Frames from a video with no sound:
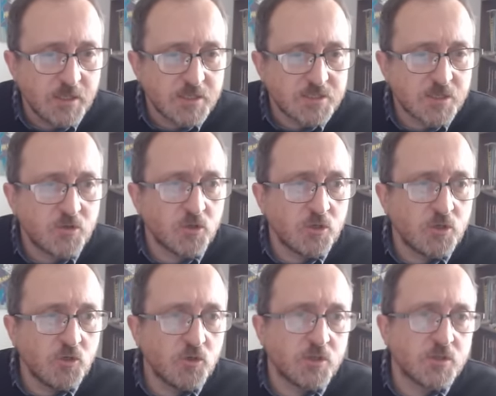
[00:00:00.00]
So you've got to
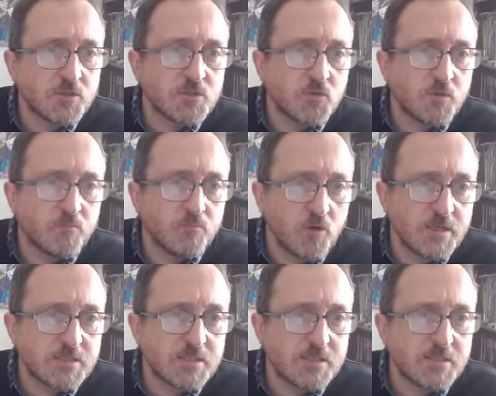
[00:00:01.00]
look at the sort of
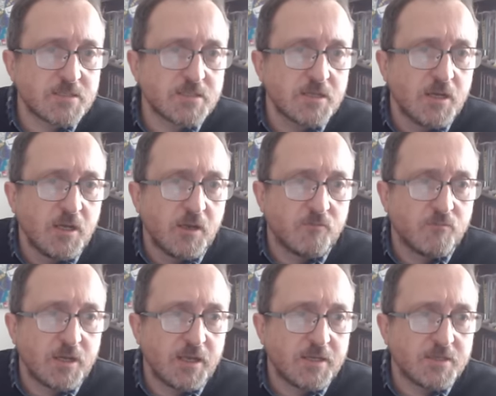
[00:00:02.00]
prices of
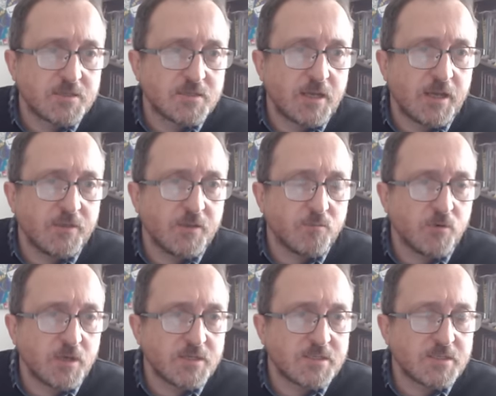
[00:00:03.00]
players and the
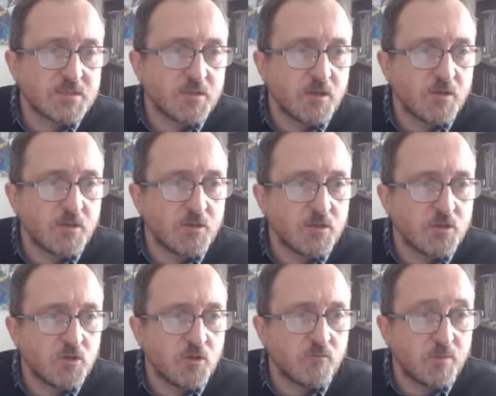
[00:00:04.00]
prices that
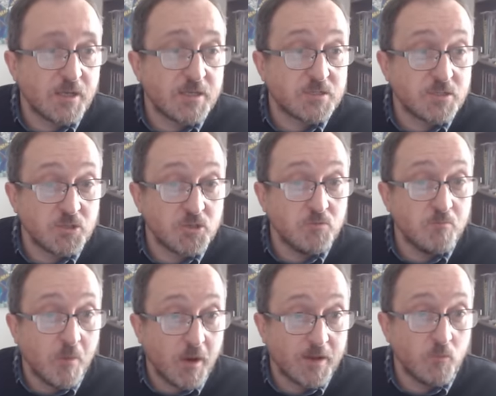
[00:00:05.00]
of players that you
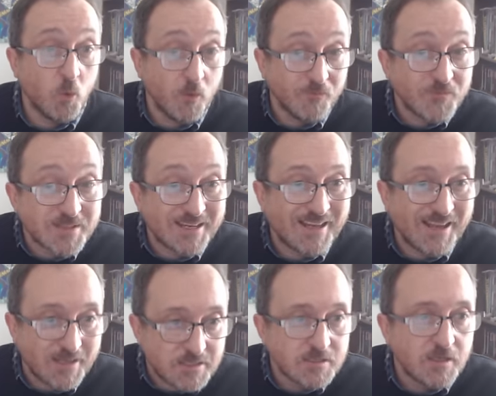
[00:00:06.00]
might want to
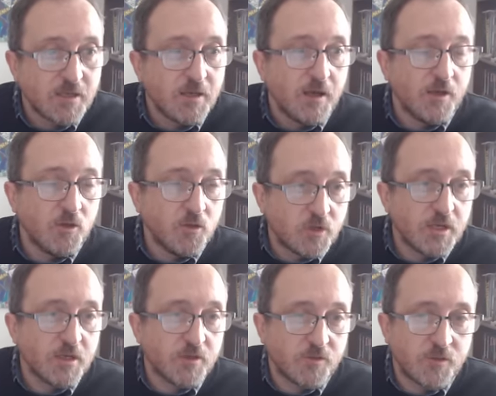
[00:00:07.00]
get. And
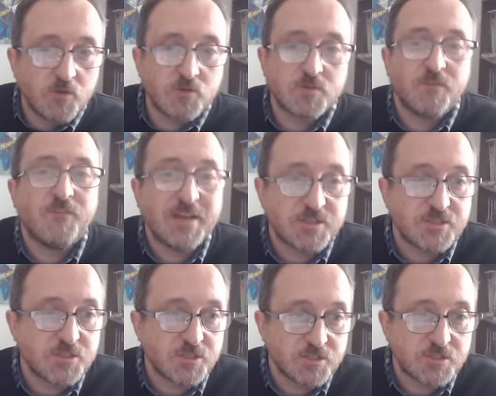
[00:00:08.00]
looking at those
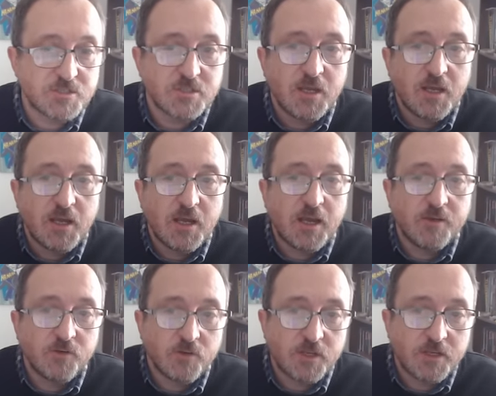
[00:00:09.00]
fixtures
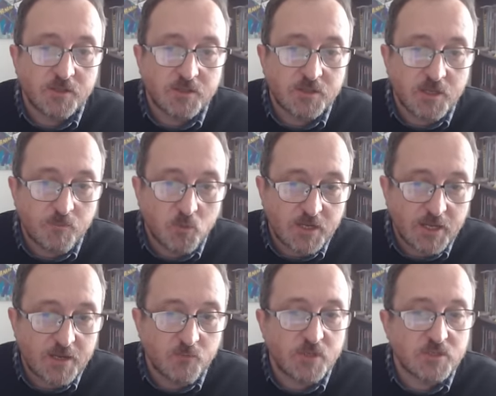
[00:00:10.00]
and looking at the double
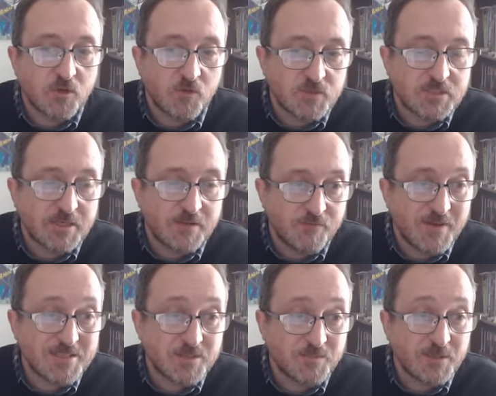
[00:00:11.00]
game weeks, obviously
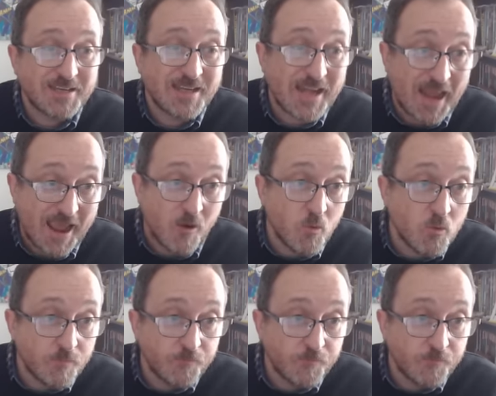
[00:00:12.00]
investment now,